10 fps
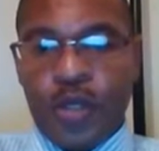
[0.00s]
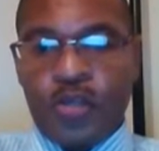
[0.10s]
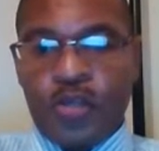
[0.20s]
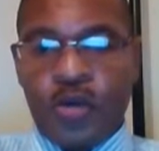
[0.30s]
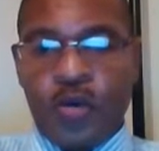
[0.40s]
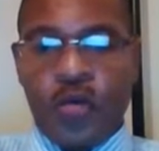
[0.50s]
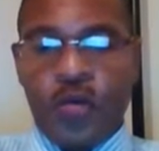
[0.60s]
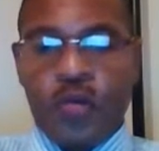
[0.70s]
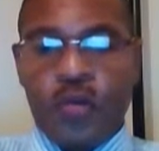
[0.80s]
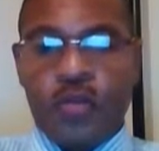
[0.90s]

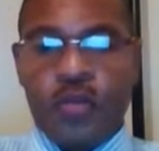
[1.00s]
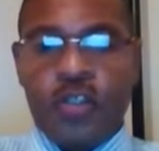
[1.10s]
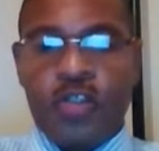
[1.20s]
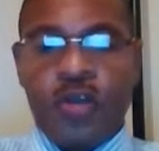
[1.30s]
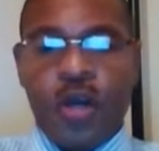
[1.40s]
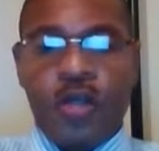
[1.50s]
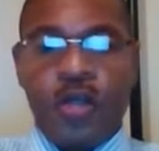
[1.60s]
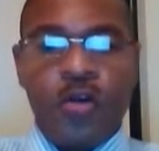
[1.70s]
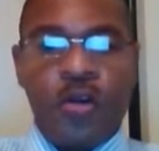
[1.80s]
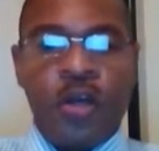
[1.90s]
So she started
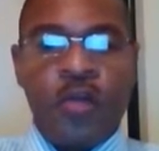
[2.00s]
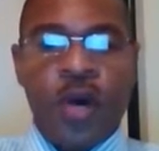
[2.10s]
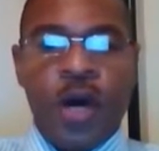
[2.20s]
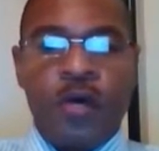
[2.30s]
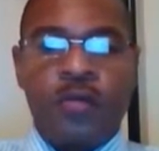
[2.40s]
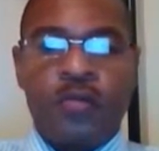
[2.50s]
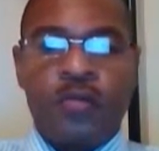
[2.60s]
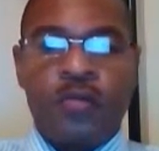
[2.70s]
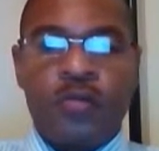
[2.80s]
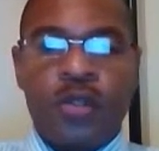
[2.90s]
learning about
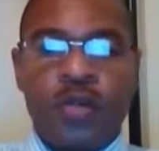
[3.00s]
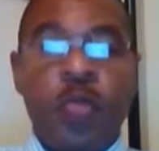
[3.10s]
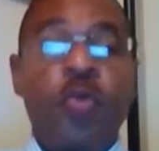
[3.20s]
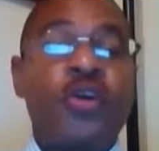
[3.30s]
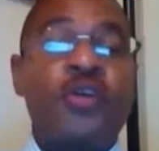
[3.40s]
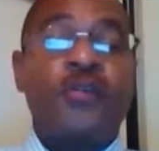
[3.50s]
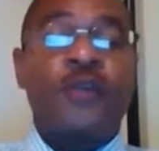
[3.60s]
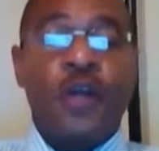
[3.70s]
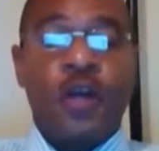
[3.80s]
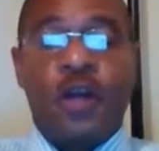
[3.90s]
the importance
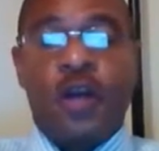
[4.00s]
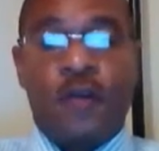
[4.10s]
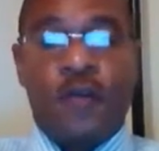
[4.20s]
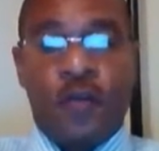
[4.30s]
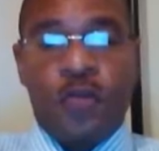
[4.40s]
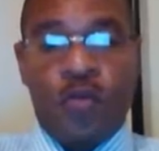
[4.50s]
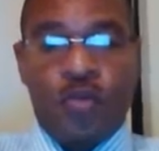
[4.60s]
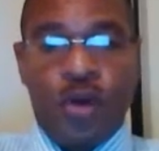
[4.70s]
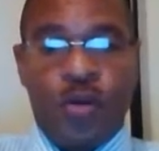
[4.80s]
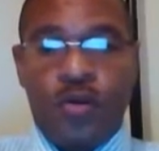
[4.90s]
of hair care from her
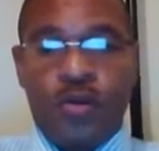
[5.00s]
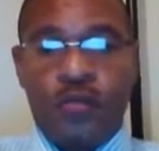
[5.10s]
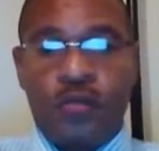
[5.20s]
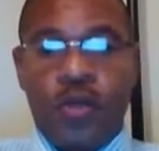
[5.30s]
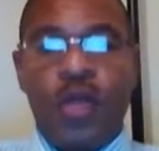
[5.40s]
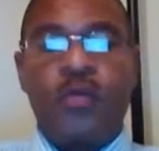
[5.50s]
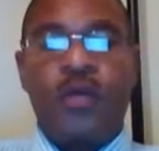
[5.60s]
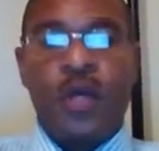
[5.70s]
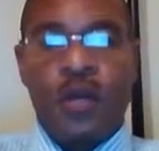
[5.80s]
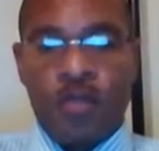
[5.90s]
brothers. And
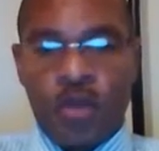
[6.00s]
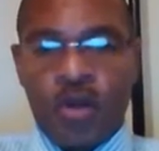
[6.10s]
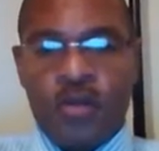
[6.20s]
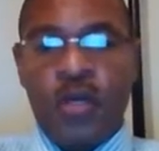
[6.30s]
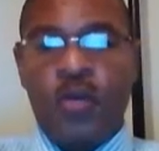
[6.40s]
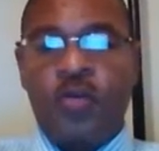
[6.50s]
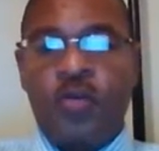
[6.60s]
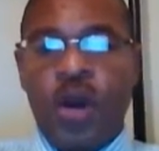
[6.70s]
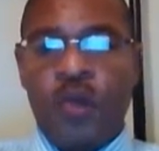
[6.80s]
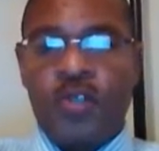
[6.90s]
again, because they owned a
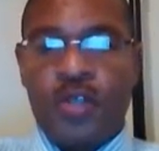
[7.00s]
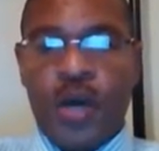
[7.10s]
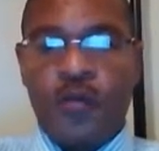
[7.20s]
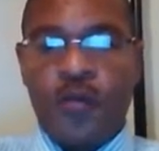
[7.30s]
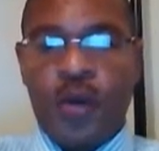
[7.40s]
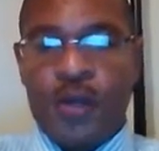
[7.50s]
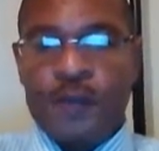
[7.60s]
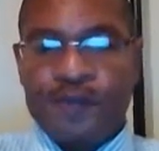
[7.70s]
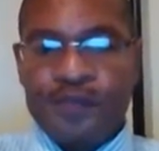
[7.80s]
barbershop, right?